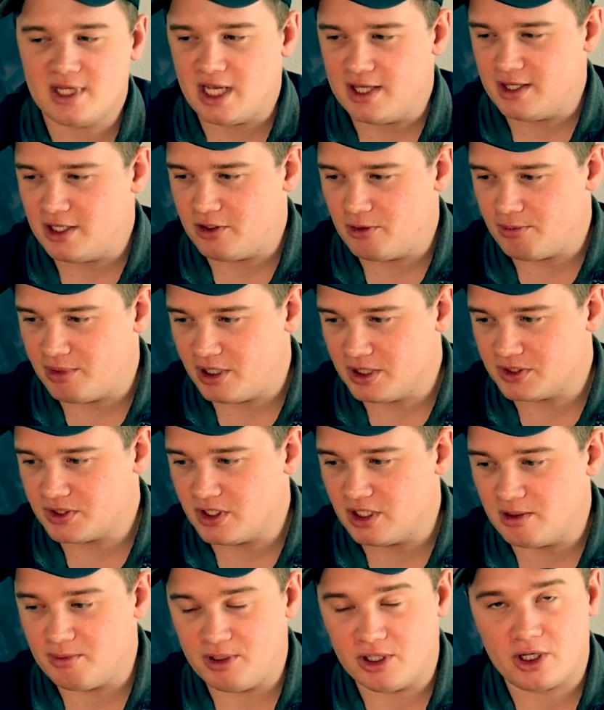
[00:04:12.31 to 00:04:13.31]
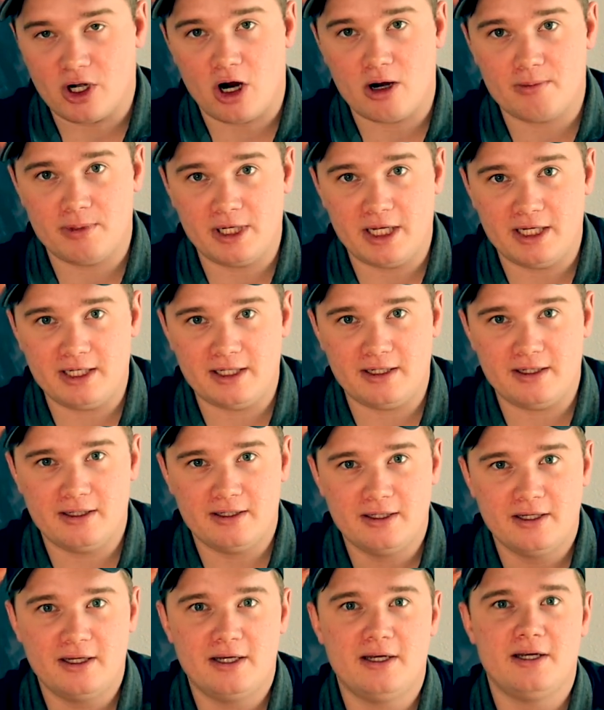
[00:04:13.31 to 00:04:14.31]
And then your beer's going to be carbonated,
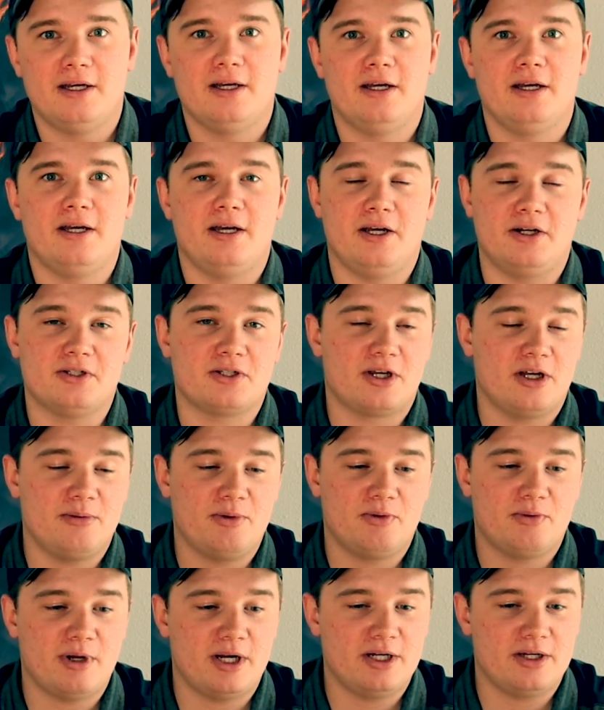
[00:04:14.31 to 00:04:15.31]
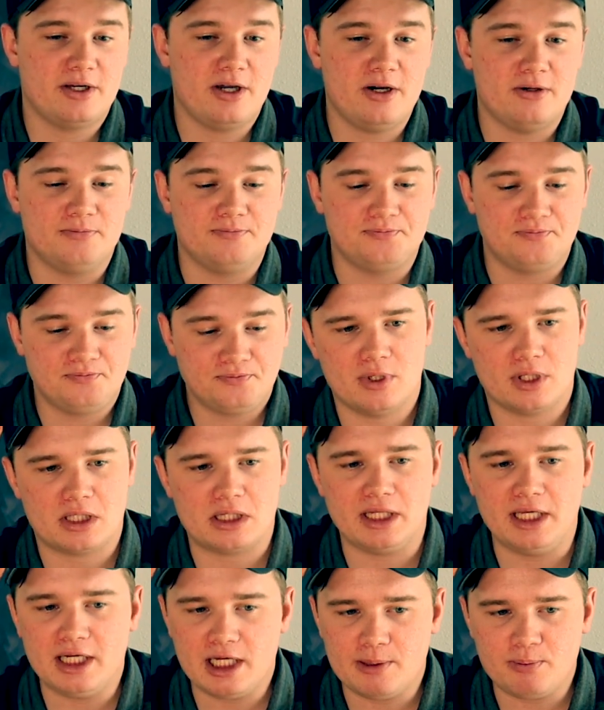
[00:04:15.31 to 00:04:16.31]
and it's going to be ready to go.
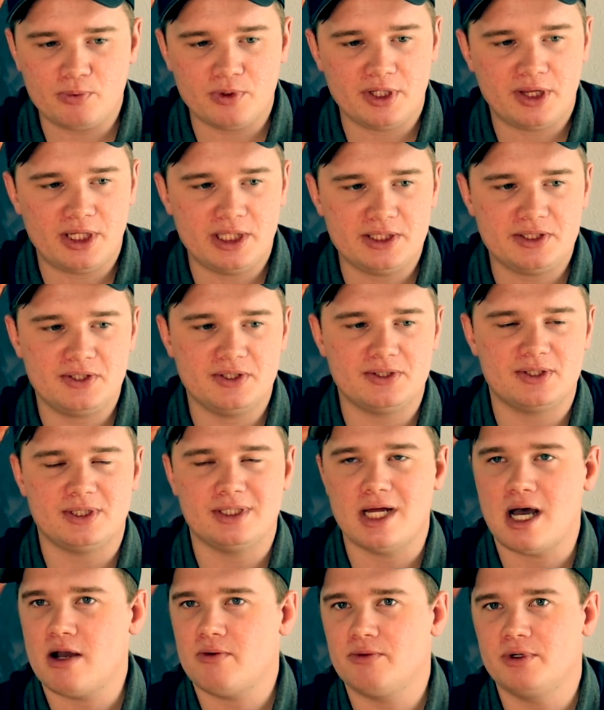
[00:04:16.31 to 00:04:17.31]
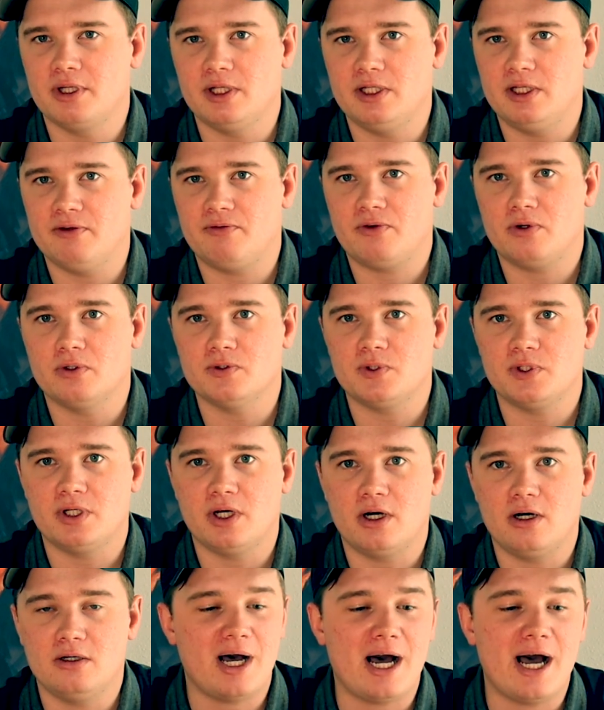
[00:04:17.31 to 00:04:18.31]
Cleanup with this is not really difficult at
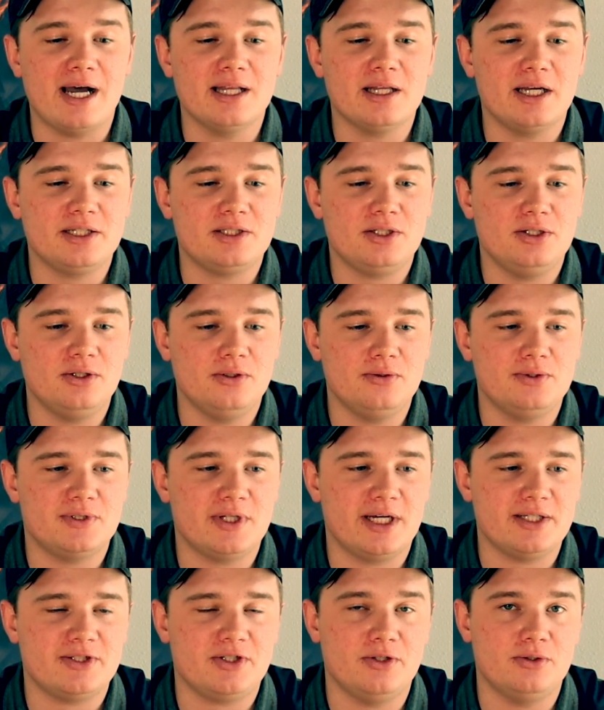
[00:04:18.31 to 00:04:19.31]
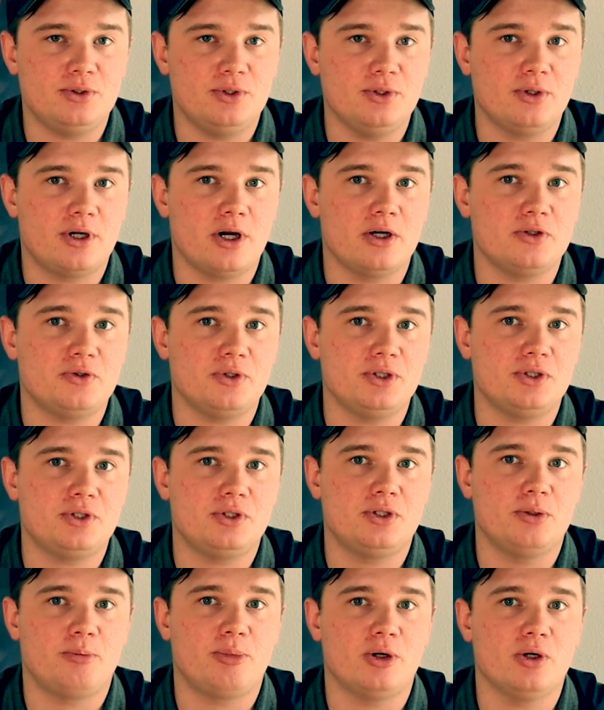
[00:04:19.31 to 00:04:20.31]
all. I like to use that CO2
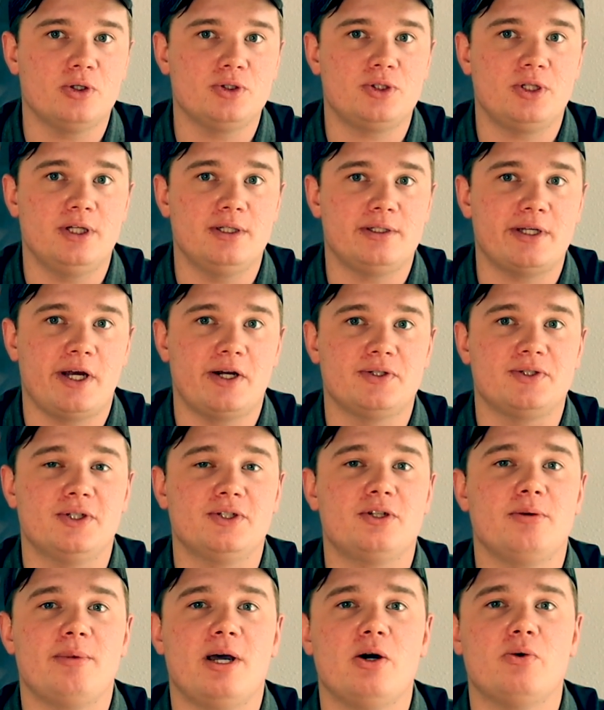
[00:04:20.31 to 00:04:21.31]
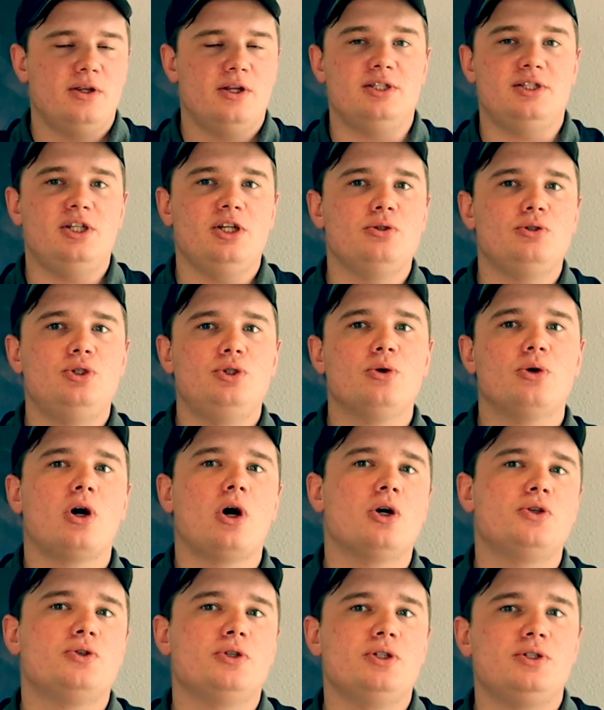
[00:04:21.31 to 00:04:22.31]
cartridge to purge the entire system out. The CO2
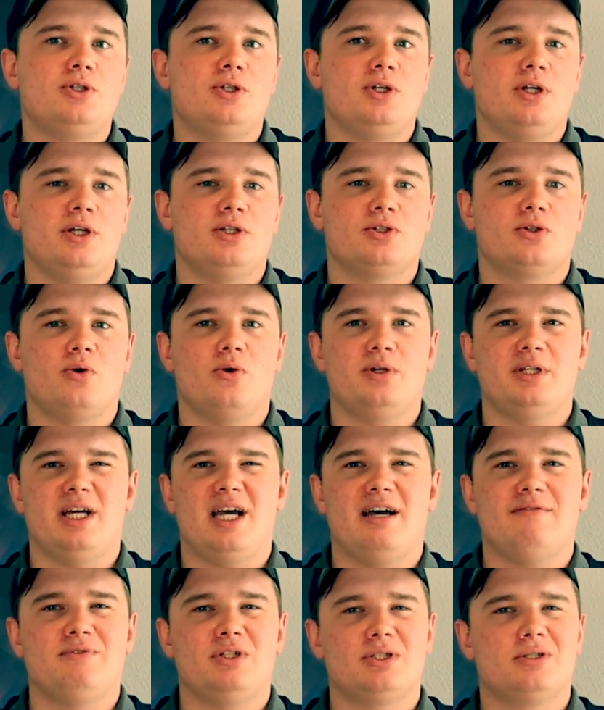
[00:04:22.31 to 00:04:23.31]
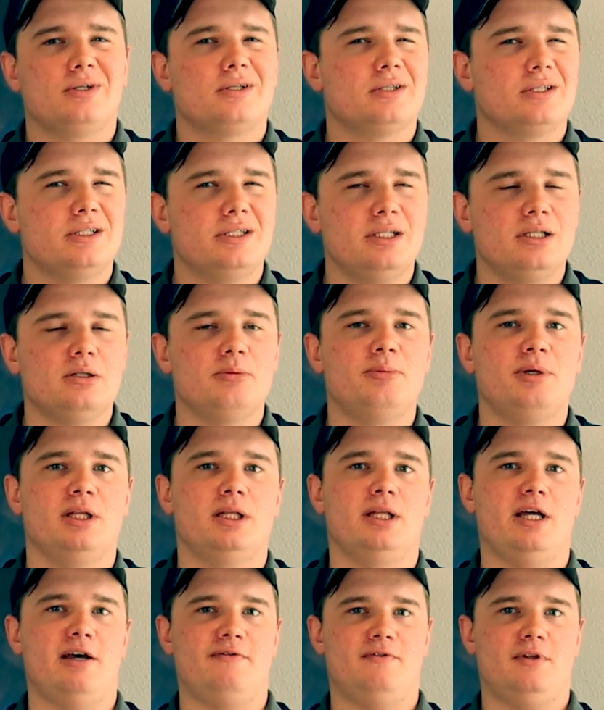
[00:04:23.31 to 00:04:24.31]
cartridge is going to have just a little
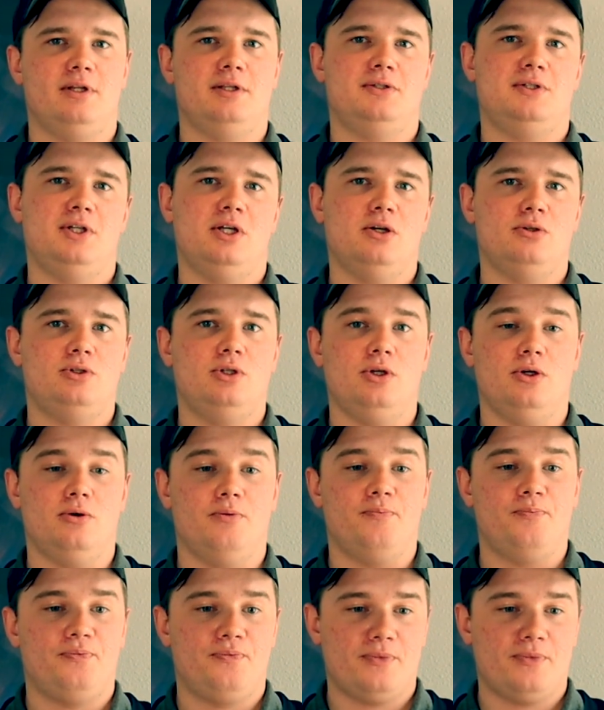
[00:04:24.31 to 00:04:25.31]
bit left of the CO2.